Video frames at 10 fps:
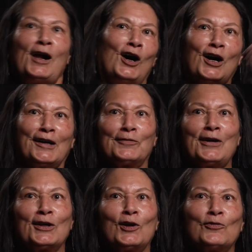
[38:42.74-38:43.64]
hung
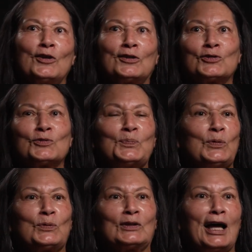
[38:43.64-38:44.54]
around over there at the
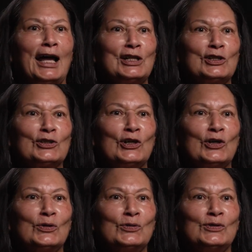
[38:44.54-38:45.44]
spook light,
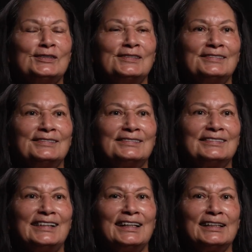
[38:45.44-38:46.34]

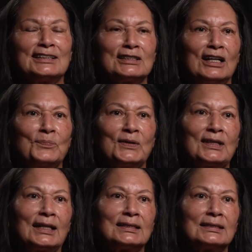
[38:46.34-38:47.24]
and stuff. But
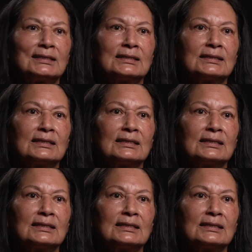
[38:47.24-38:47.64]
that's,